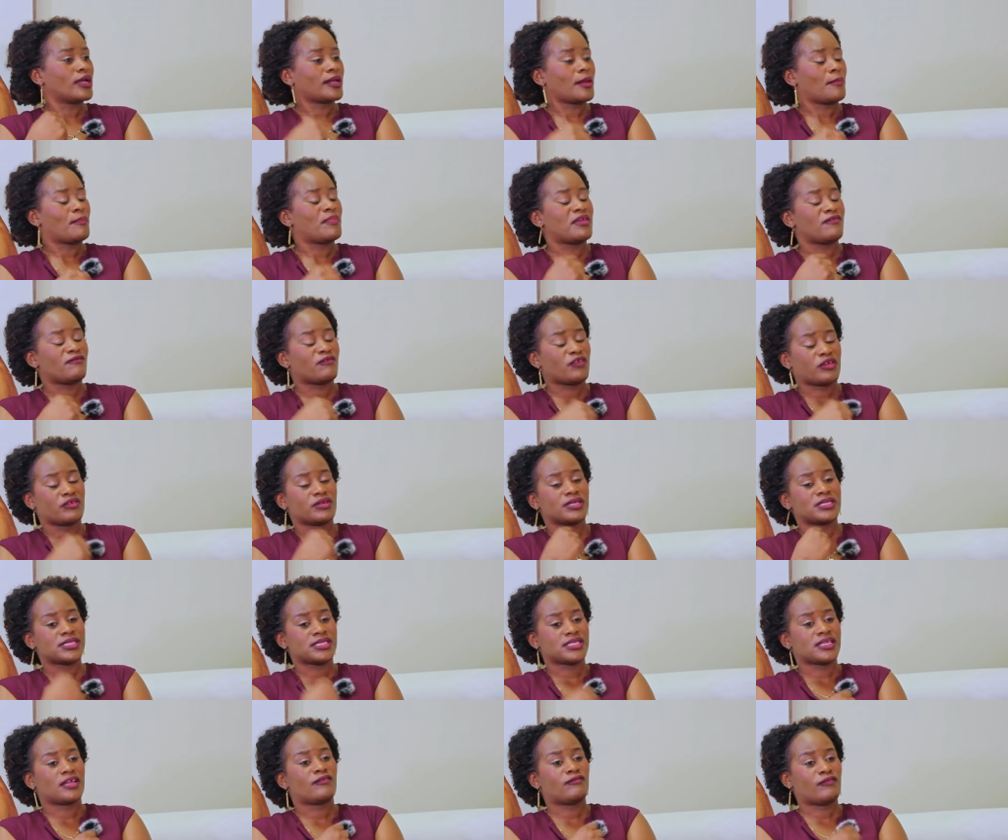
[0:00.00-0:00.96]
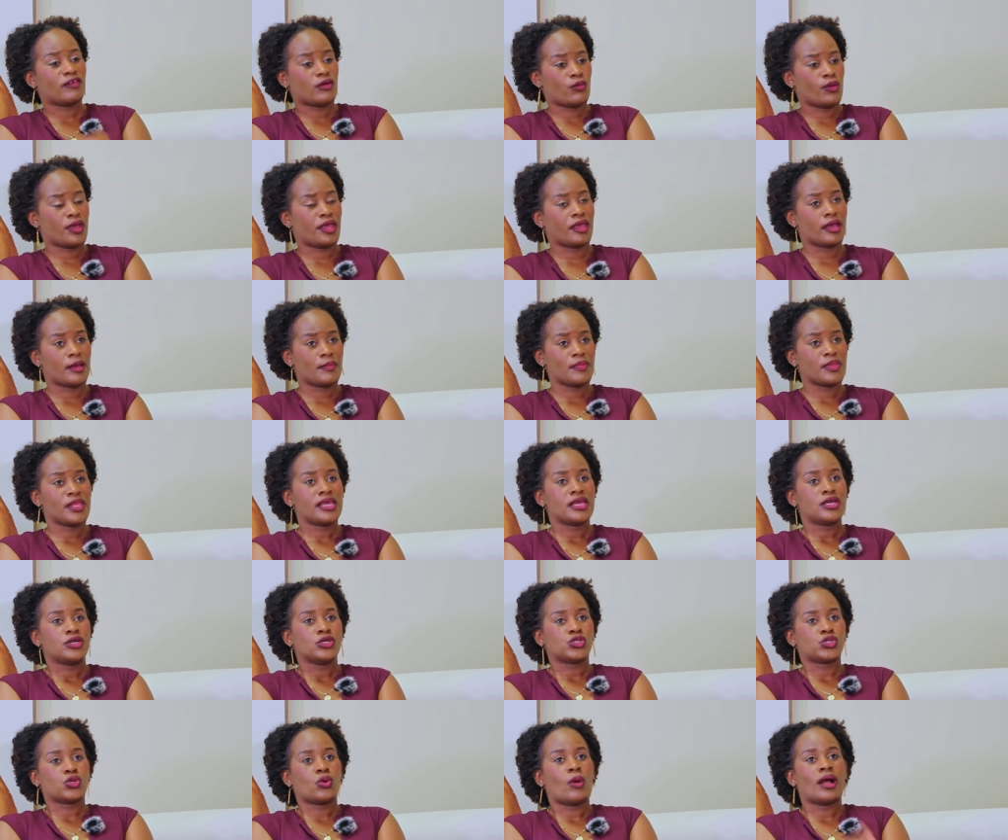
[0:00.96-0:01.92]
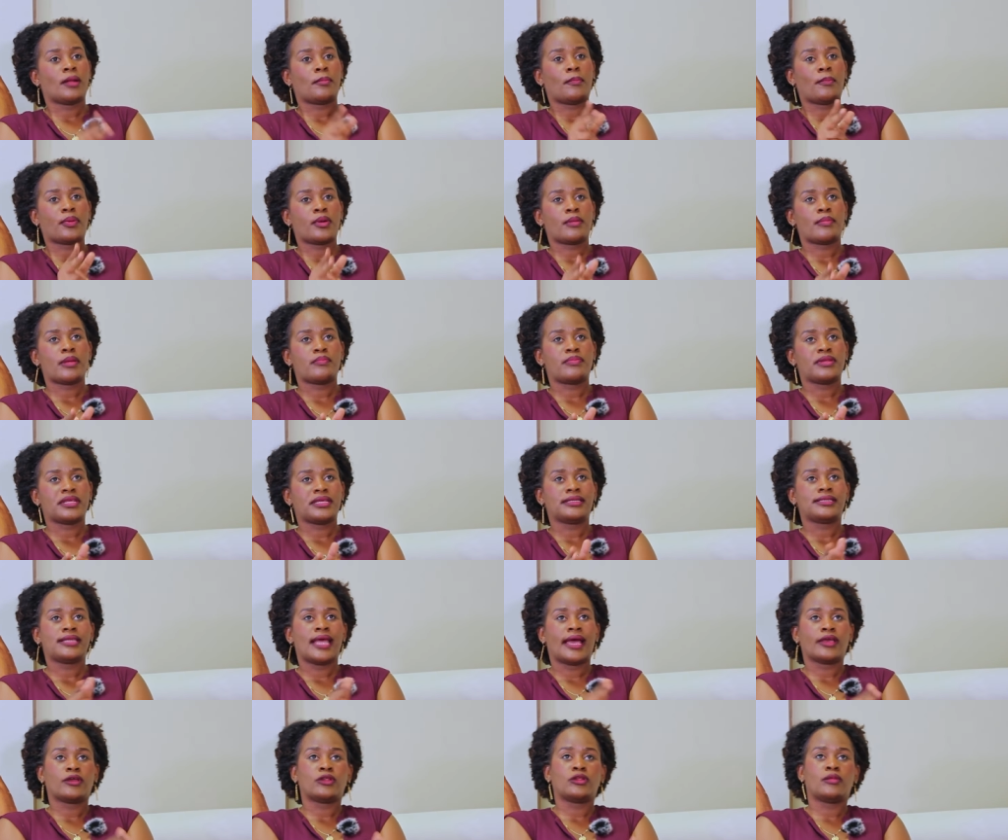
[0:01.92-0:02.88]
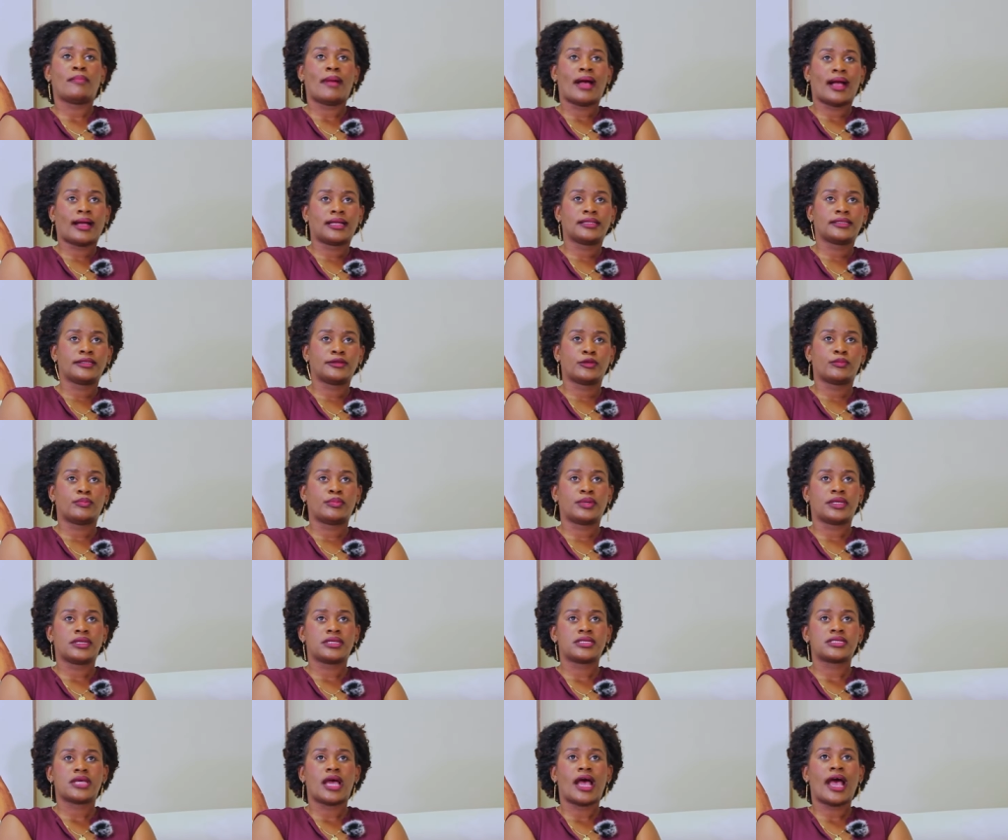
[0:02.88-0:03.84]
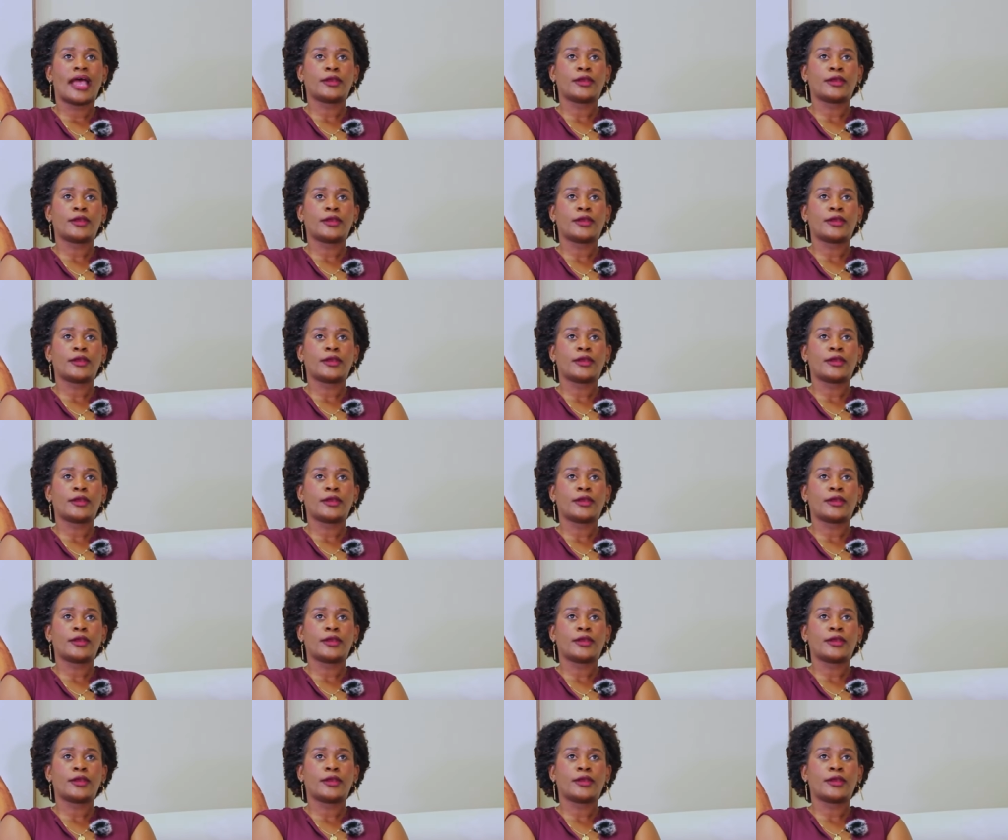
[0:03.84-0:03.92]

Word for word: gotta be very self-aware. So I'd probably dial back a little bit.